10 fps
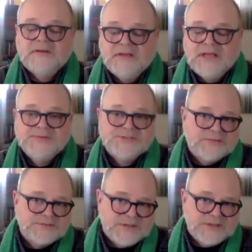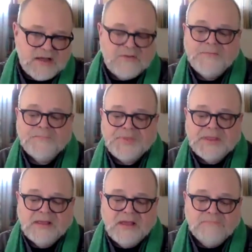He was older now,
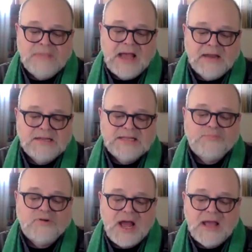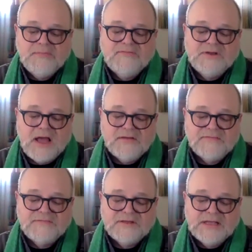a man in the prime of life.